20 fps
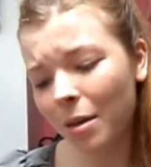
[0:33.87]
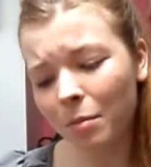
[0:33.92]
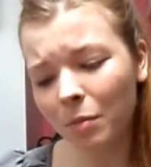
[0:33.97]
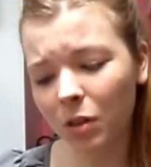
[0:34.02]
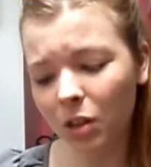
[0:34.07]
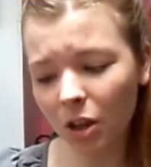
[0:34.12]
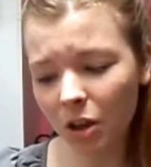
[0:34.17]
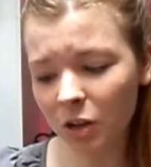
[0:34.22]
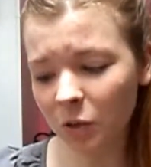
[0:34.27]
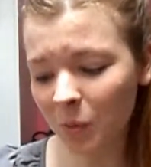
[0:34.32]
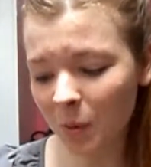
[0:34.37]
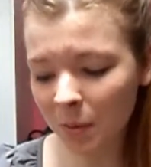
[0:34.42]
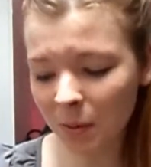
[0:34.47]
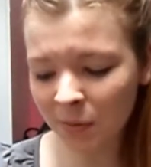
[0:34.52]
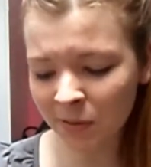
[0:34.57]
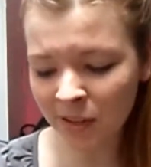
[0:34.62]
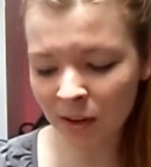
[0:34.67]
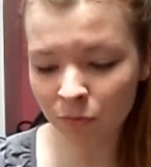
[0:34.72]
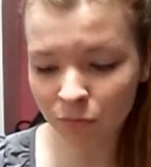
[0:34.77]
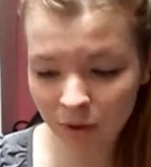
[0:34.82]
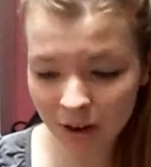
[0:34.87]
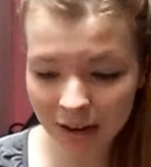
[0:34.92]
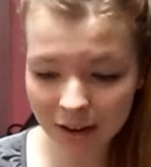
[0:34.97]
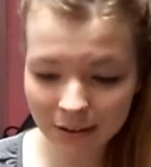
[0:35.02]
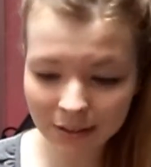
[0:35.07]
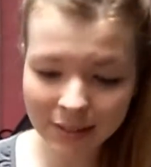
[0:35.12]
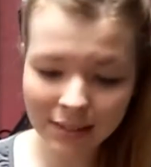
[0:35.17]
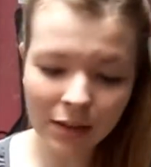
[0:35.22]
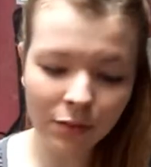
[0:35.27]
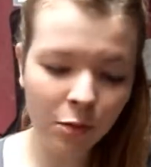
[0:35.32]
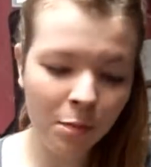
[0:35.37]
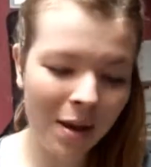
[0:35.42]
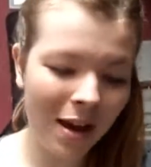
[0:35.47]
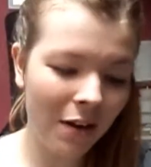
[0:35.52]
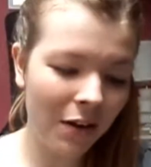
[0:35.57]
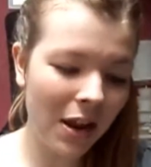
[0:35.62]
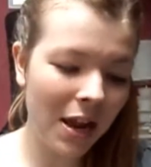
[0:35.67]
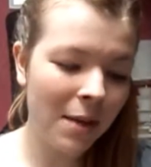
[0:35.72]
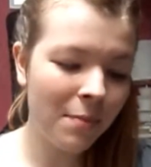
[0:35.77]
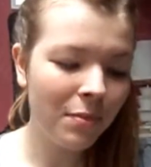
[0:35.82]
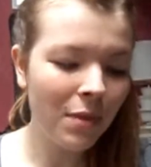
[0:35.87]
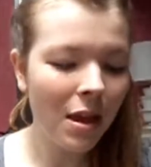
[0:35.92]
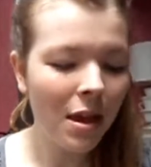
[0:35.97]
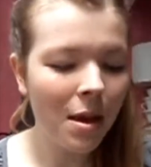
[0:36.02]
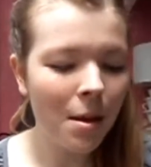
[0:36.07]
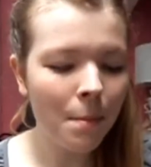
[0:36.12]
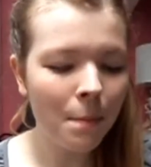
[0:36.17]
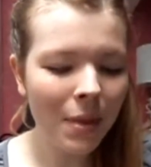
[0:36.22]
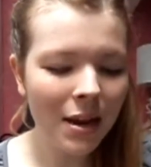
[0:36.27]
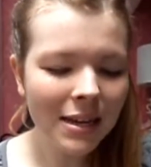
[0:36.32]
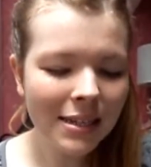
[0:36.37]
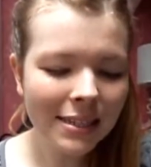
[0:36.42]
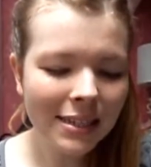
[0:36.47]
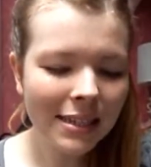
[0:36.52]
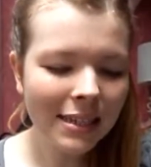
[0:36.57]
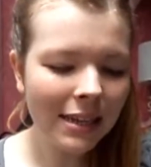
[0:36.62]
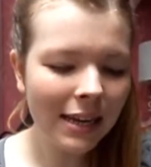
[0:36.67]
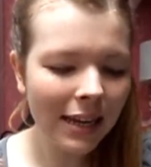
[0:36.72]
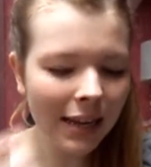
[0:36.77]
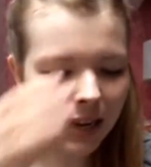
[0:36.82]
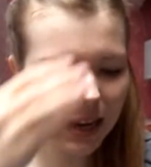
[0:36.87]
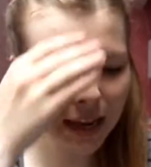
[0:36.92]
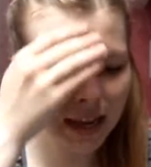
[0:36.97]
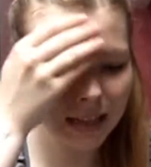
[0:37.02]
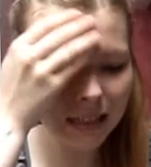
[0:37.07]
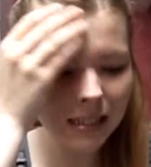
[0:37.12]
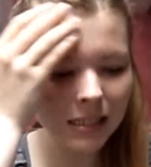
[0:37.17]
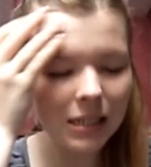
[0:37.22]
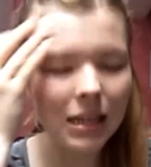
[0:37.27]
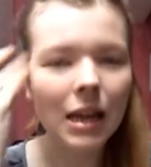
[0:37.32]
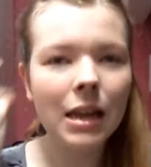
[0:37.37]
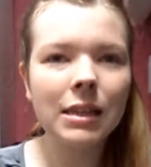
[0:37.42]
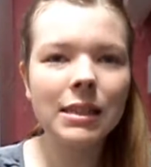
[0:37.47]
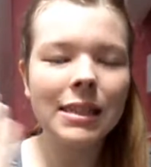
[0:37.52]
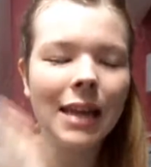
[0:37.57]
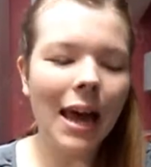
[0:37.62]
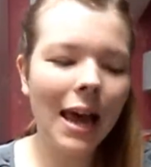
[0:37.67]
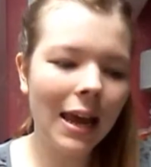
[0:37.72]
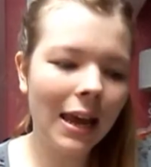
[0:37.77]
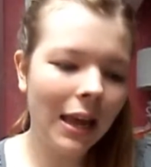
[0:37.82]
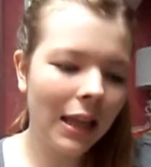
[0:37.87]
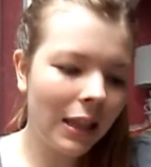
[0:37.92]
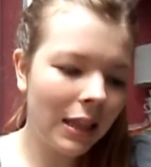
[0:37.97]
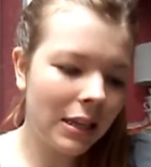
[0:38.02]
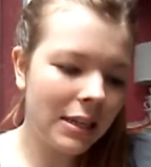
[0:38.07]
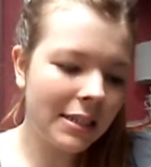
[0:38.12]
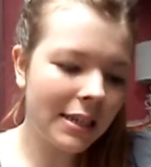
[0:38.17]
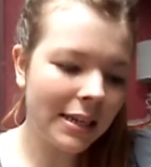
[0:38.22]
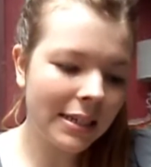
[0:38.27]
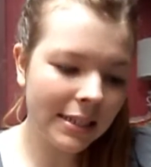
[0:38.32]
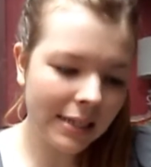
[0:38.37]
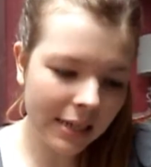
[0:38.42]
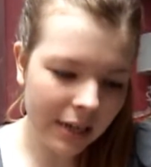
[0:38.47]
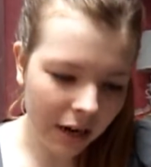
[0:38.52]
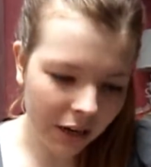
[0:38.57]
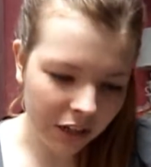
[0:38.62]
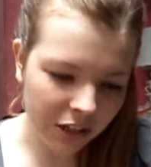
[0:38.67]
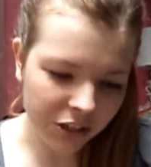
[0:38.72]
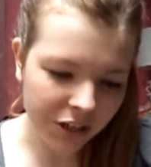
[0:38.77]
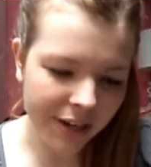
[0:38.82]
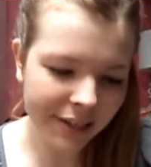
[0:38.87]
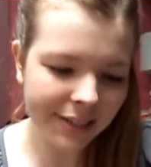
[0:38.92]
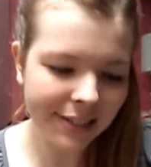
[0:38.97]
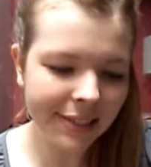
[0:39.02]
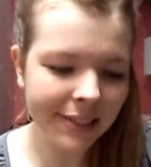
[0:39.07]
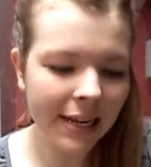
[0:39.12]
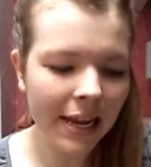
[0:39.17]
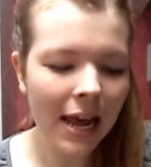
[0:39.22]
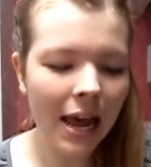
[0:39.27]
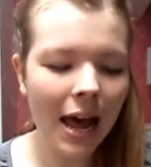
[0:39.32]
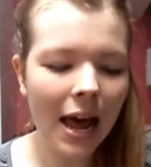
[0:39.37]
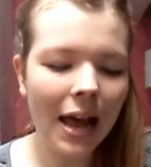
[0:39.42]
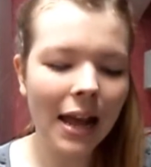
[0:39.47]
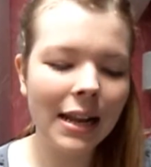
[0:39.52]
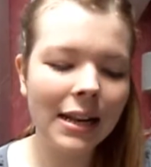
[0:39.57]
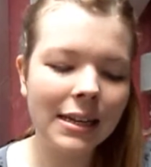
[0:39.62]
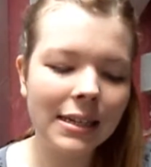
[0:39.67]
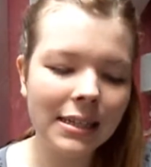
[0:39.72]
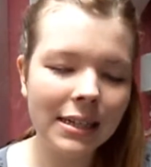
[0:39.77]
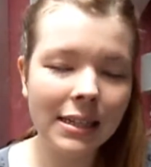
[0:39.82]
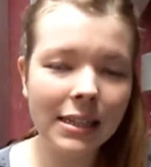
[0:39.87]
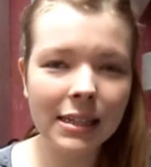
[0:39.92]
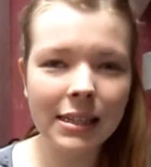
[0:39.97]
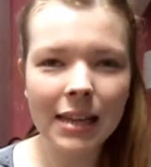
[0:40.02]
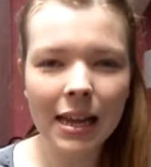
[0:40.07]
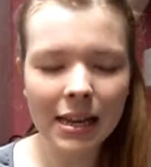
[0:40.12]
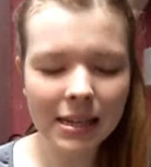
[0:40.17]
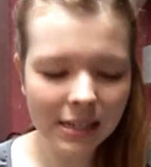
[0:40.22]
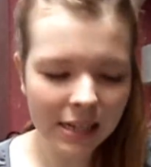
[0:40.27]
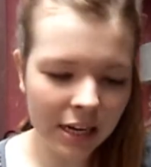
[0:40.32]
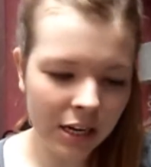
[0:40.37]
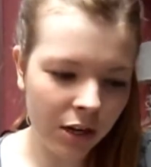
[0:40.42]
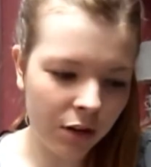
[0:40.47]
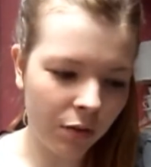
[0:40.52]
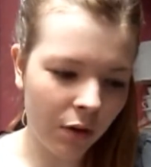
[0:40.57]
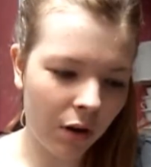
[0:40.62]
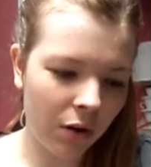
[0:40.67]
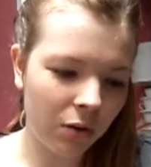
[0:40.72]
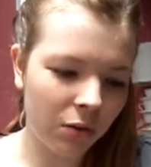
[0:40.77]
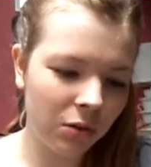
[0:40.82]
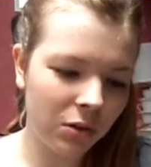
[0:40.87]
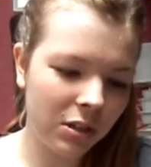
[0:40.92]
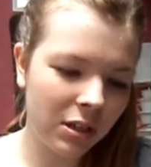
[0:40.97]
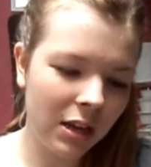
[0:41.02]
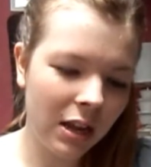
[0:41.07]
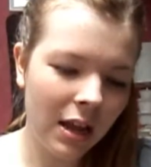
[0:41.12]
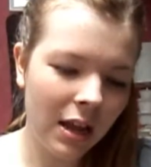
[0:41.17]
Loads of people have said really good stuff about it. Basically, it's set in the 1600s and this 18-year-old